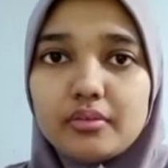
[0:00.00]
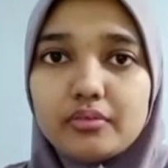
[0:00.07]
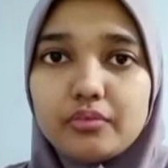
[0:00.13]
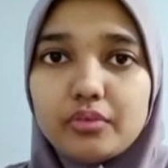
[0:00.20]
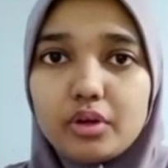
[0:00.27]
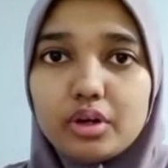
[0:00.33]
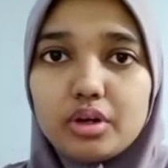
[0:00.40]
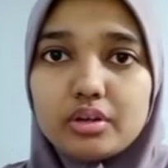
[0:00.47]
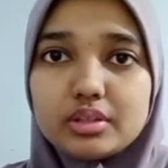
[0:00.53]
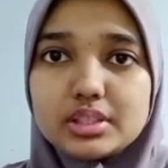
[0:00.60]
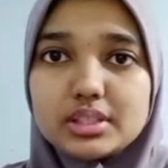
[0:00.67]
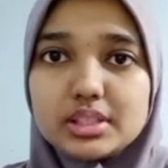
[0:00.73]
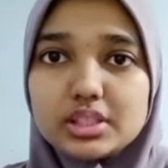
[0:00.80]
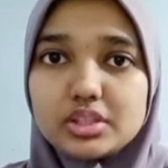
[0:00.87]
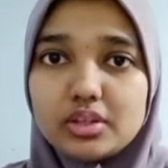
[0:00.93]
For
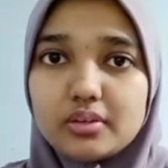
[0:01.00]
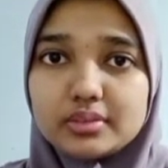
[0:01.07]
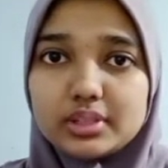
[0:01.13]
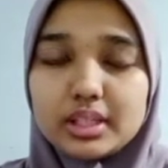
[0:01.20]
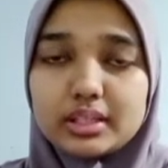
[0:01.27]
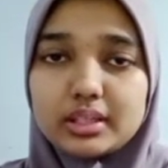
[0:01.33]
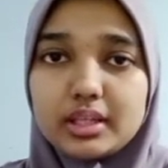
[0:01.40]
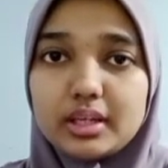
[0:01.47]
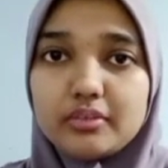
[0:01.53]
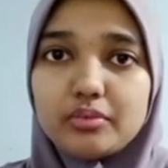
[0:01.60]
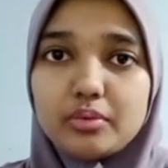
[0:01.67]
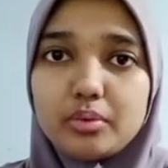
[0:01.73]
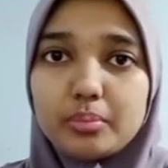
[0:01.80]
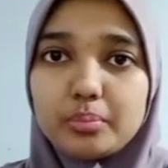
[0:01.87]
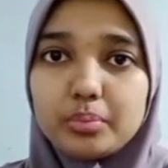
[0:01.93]
research objective,
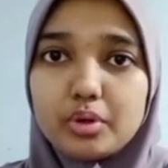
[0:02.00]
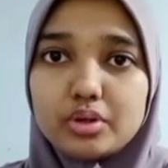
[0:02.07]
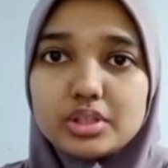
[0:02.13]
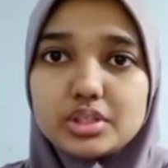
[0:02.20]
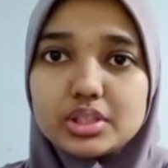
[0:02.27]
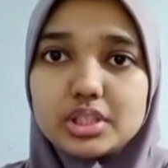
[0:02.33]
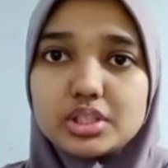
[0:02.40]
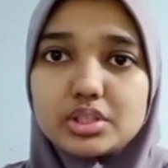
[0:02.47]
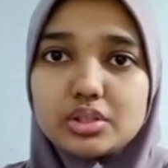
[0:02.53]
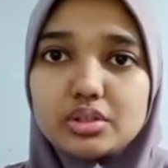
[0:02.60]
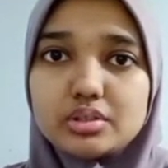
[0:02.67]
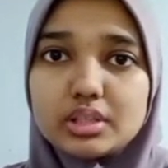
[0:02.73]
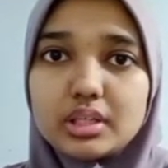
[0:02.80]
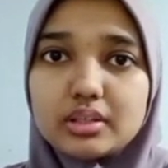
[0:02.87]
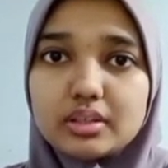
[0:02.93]
produce tissue
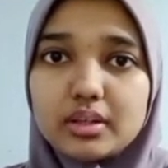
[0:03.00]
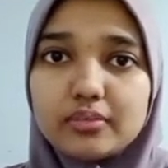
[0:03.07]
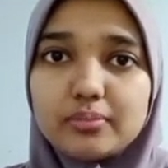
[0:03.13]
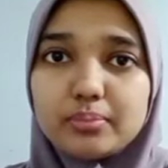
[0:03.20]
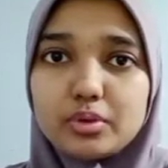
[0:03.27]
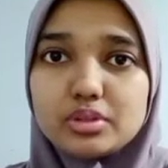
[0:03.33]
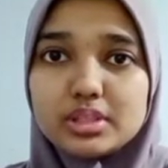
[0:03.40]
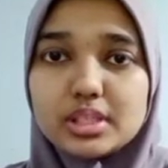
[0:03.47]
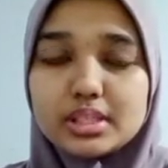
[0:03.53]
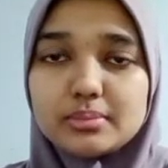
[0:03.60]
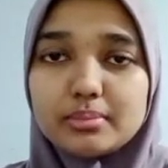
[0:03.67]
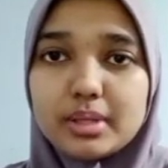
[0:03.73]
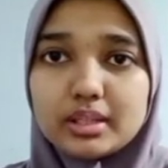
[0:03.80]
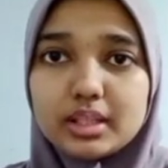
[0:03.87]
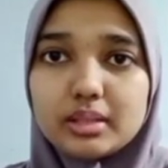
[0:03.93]
using craft process
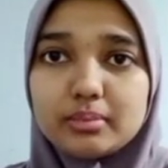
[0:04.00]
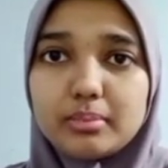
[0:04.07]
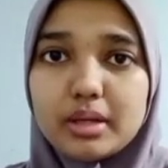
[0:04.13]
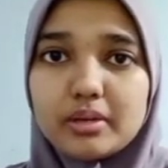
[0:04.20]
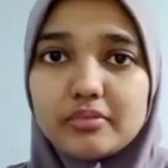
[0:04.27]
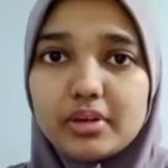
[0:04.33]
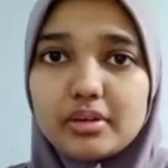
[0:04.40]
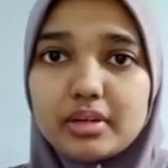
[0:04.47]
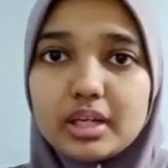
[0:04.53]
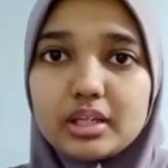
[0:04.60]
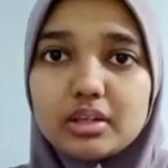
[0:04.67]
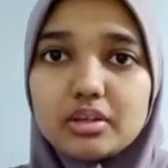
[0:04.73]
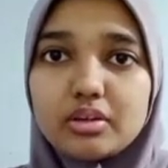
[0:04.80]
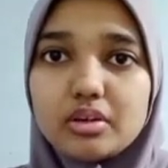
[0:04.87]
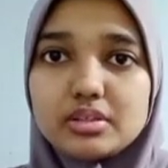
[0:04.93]
method by varying
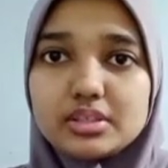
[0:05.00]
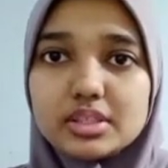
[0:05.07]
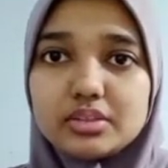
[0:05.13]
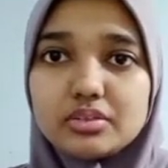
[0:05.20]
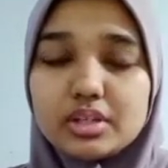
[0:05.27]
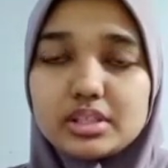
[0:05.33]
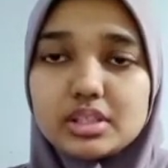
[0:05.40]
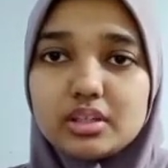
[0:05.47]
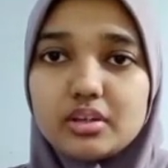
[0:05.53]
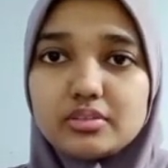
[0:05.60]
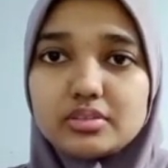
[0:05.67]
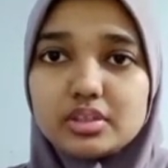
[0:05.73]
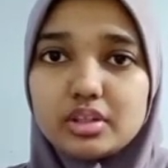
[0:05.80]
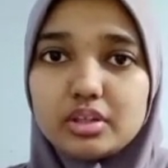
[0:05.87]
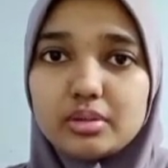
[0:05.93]
the concentration of
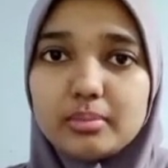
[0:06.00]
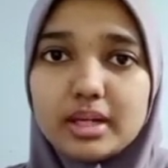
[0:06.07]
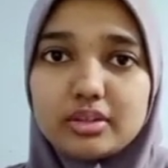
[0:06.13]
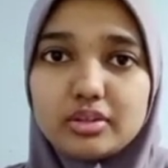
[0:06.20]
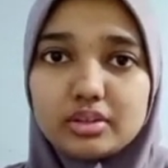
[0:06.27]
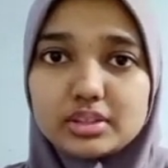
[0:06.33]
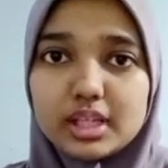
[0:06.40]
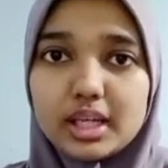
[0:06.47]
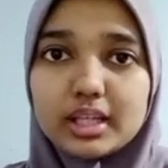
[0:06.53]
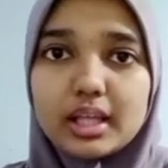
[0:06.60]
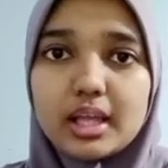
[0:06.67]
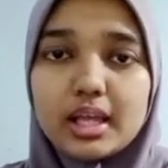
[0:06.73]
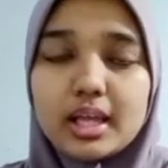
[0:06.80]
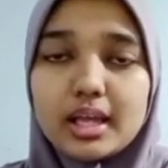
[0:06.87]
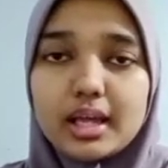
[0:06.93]
sodium hydroxide
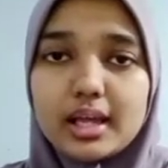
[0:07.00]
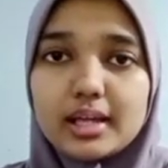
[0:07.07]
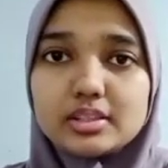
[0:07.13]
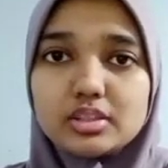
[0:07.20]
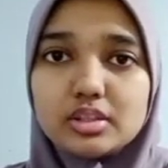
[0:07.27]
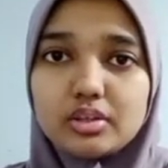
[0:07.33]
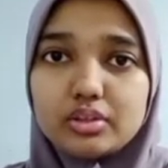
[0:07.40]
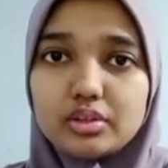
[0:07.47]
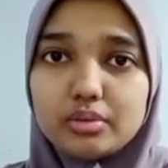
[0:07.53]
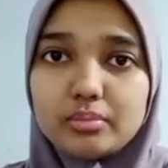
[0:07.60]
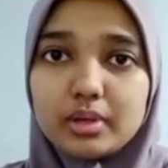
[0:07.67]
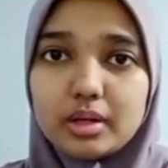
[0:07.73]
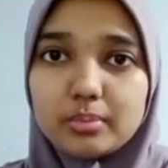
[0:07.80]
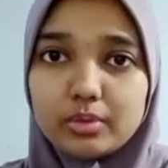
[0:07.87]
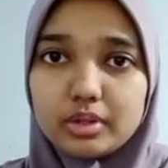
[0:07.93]
and sodium
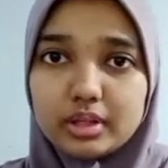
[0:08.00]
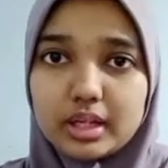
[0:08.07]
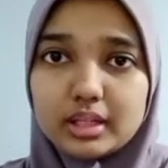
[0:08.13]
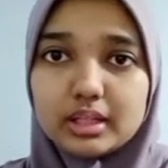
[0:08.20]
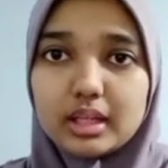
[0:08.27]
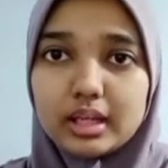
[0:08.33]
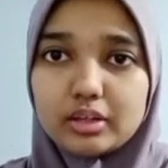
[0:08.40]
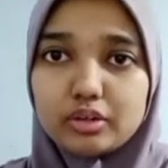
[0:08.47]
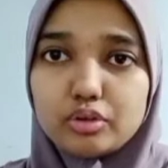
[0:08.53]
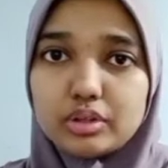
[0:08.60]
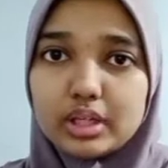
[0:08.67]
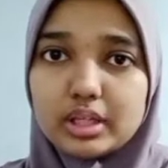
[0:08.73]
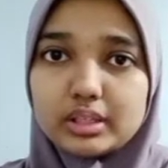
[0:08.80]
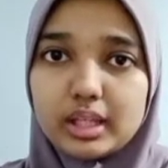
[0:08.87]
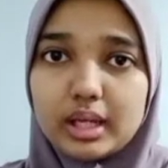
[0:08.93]
carbonate and
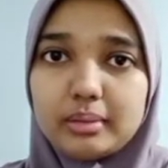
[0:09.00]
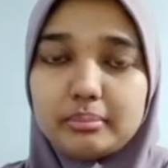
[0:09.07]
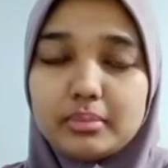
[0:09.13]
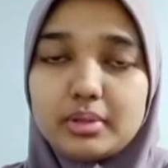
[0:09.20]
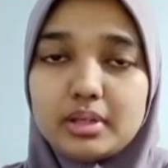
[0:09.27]
cooking time.